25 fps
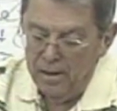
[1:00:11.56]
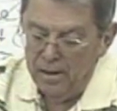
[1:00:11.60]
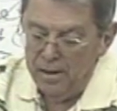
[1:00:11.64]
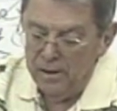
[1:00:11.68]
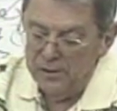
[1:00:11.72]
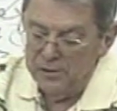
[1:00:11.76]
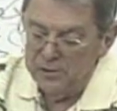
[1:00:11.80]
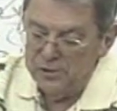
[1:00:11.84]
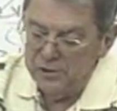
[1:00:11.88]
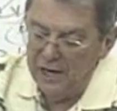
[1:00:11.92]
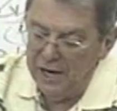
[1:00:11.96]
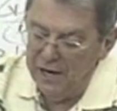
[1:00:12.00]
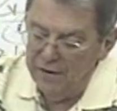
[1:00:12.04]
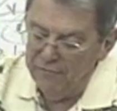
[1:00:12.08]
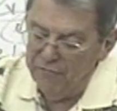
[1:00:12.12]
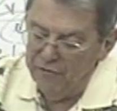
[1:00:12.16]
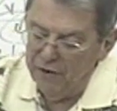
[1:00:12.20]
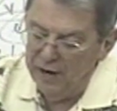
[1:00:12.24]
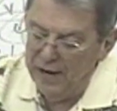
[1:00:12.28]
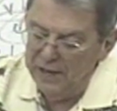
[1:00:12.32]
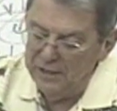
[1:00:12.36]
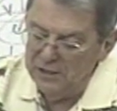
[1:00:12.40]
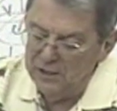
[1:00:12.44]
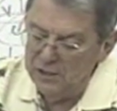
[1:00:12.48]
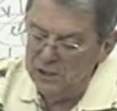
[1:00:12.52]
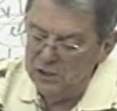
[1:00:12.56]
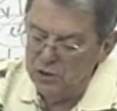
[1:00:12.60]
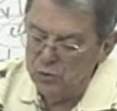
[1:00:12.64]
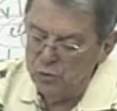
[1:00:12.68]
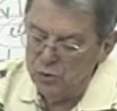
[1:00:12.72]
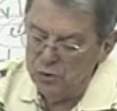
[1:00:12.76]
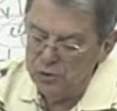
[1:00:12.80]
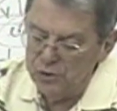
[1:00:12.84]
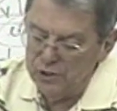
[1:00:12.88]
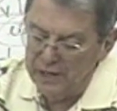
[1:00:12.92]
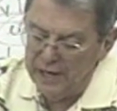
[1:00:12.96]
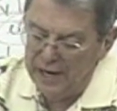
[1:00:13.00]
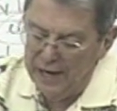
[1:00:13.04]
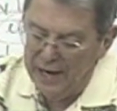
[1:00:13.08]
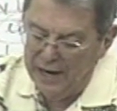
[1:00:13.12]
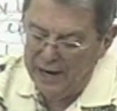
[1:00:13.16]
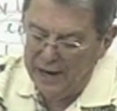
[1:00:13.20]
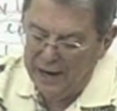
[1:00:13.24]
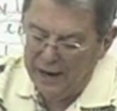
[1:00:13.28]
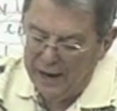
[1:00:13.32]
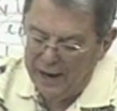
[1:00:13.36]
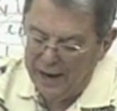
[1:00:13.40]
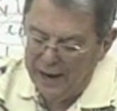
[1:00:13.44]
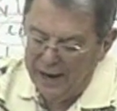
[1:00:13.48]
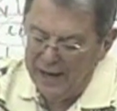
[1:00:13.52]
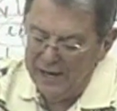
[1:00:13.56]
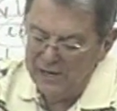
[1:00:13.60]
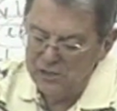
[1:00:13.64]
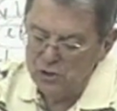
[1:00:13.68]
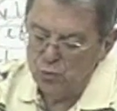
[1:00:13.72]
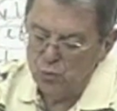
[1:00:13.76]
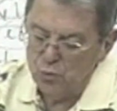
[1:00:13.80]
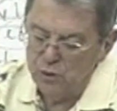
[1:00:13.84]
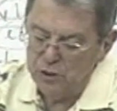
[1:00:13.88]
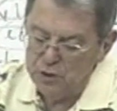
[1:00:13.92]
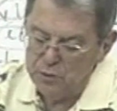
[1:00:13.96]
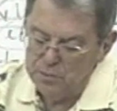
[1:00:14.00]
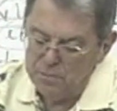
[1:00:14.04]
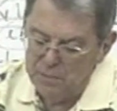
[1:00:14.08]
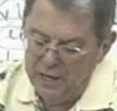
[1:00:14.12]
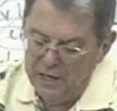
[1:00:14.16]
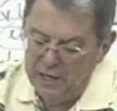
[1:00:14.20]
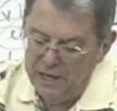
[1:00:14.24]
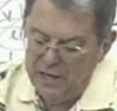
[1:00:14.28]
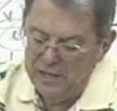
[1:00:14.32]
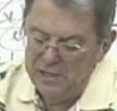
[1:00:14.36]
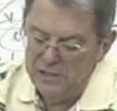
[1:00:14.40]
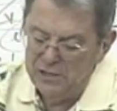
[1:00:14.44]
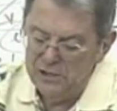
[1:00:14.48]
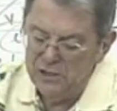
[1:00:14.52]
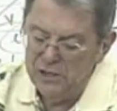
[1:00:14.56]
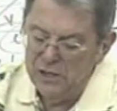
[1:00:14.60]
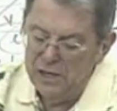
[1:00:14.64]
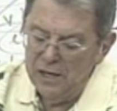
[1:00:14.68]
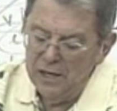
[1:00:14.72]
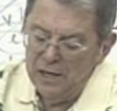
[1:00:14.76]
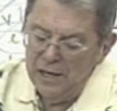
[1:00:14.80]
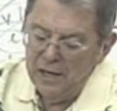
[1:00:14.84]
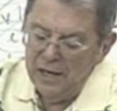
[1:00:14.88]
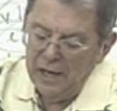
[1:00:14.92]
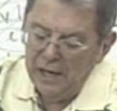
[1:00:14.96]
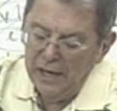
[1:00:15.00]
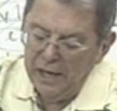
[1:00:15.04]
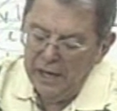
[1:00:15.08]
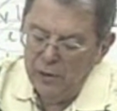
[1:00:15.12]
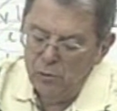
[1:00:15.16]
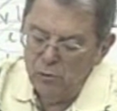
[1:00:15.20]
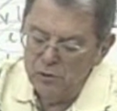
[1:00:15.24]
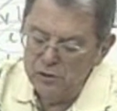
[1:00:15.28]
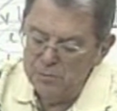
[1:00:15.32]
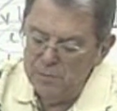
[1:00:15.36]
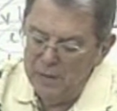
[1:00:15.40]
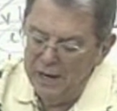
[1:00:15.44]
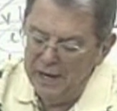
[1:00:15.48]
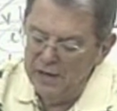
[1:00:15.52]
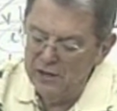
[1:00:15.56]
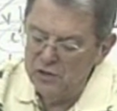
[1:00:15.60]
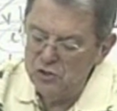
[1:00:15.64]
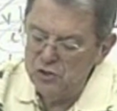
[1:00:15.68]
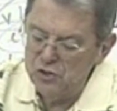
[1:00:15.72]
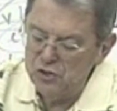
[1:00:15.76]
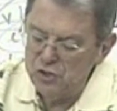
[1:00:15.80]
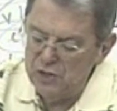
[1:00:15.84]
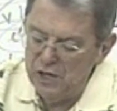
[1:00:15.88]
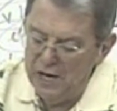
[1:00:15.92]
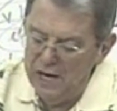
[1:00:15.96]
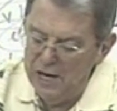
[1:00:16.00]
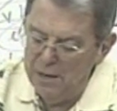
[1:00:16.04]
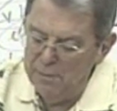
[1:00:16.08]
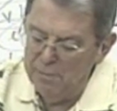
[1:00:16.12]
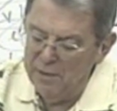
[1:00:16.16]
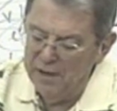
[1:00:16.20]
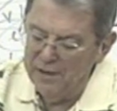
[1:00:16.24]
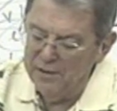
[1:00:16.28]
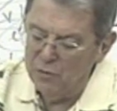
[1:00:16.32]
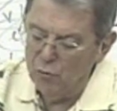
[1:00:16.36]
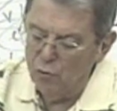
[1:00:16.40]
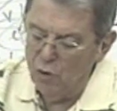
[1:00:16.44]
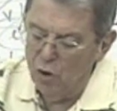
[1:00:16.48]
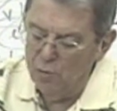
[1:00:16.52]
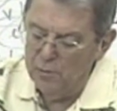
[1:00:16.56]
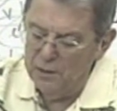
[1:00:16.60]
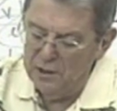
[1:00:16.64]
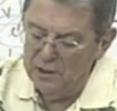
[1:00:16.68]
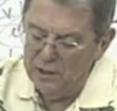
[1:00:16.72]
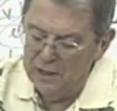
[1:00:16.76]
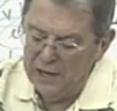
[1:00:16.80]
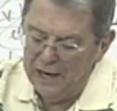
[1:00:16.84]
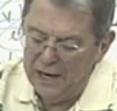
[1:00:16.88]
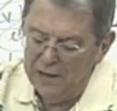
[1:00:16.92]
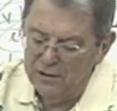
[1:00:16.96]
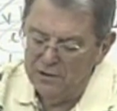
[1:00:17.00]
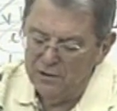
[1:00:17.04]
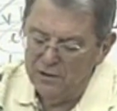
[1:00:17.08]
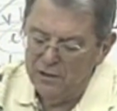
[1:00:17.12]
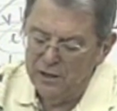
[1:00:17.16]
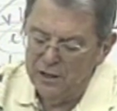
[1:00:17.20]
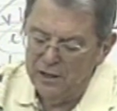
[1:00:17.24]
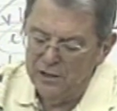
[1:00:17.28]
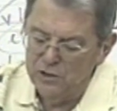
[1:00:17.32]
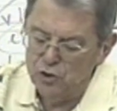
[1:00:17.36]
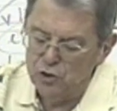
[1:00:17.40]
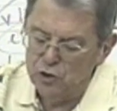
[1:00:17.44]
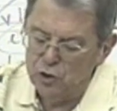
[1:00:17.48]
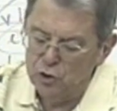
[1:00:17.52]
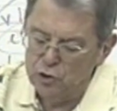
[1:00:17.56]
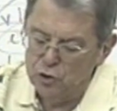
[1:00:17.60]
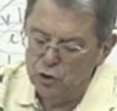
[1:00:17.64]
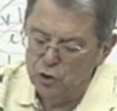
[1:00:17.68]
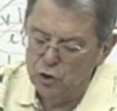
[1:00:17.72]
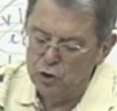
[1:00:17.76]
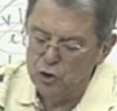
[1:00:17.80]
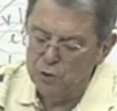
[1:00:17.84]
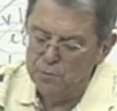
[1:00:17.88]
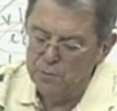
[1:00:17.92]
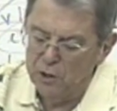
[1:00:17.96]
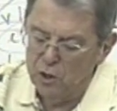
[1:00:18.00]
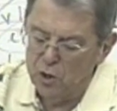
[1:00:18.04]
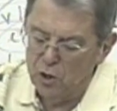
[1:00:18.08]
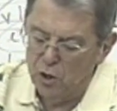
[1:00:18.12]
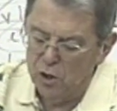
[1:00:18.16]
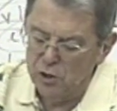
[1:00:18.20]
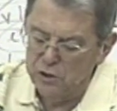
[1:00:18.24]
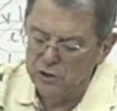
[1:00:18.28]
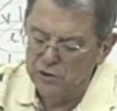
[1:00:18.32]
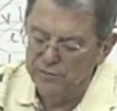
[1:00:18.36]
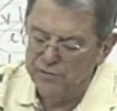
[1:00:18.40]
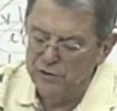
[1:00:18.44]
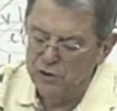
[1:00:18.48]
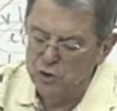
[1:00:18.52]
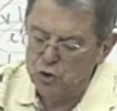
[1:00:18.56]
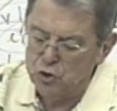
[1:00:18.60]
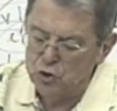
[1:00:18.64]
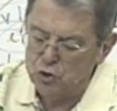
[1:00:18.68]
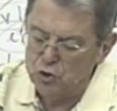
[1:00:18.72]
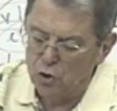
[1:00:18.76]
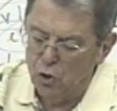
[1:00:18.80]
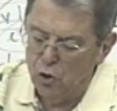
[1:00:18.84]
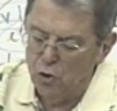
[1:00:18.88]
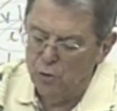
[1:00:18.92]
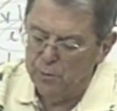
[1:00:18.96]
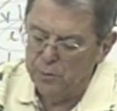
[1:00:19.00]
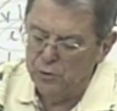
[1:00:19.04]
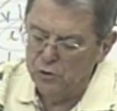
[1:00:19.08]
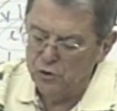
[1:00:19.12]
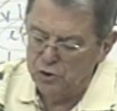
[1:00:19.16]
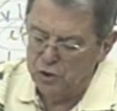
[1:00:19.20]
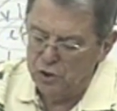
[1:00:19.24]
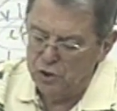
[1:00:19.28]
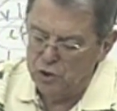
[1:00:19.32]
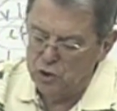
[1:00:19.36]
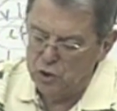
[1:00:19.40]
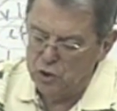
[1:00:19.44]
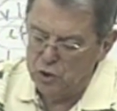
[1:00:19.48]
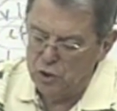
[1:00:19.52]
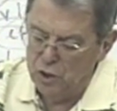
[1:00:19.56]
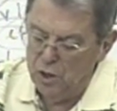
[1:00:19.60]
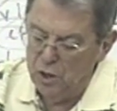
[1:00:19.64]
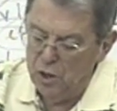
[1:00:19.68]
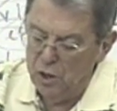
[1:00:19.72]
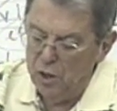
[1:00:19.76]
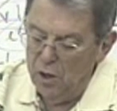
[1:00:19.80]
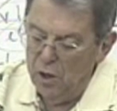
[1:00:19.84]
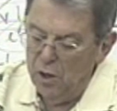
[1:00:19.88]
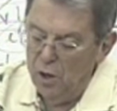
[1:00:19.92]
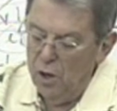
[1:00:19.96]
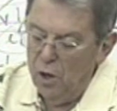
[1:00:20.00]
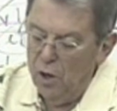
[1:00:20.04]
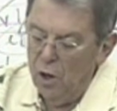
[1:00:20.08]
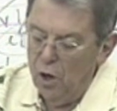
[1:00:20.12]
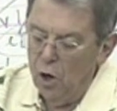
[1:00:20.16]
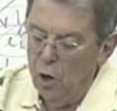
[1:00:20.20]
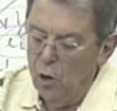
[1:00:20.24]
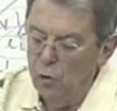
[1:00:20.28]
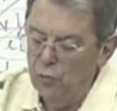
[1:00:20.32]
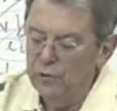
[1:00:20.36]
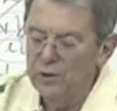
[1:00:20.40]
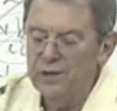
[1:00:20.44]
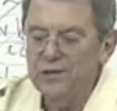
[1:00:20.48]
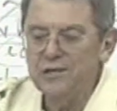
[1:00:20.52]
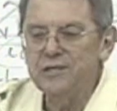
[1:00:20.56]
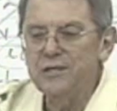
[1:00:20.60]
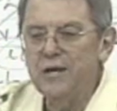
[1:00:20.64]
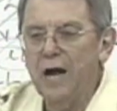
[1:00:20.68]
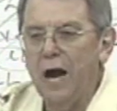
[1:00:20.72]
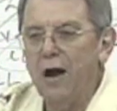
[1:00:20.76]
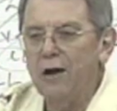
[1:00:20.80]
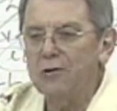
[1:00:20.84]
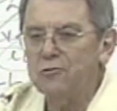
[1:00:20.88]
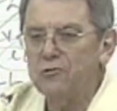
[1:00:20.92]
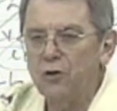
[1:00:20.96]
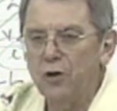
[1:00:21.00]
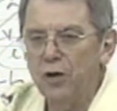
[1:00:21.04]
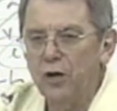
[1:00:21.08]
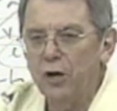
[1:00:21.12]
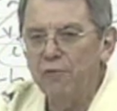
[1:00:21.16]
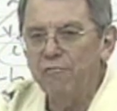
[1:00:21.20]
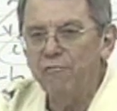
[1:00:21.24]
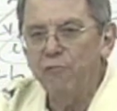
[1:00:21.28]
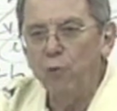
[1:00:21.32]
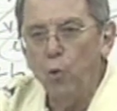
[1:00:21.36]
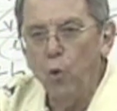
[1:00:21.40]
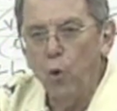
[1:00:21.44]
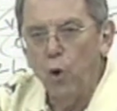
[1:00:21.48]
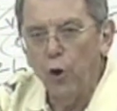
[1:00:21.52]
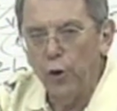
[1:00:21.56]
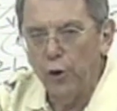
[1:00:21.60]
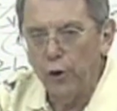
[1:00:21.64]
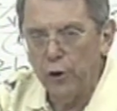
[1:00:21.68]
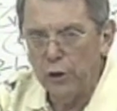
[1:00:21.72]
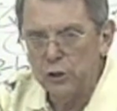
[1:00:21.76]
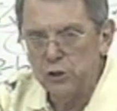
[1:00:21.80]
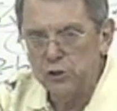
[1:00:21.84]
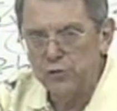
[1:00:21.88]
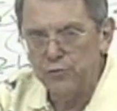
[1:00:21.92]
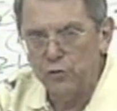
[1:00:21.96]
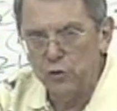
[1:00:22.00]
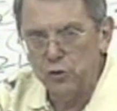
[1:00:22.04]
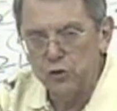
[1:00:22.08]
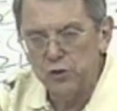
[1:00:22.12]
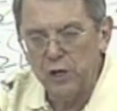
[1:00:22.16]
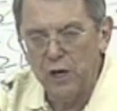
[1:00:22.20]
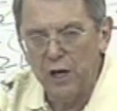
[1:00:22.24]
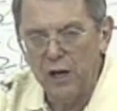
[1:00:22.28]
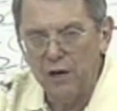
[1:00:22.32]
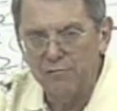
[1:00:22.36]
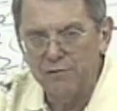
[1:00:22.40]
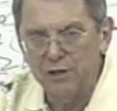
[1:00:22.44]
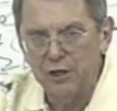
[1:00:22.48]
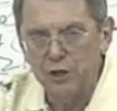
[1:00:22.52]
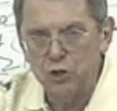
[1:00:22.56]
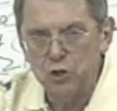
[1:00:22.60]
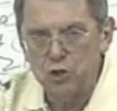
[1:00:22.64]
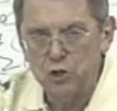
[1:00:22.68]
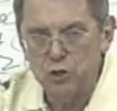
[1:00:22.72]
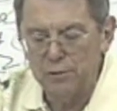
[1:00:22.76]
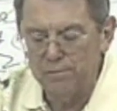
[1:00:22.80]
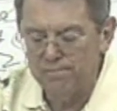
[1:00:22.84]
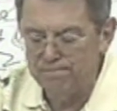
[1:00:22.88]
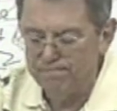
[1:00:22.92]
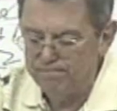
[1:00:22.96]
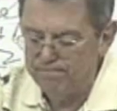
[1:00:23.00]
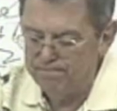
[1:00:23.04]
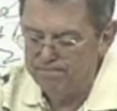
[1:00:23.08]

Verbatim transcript: St. Francis was canonized, which means he was made a saint by the Roman Catholic institution because of his strong position on the doctrine of works for salvation.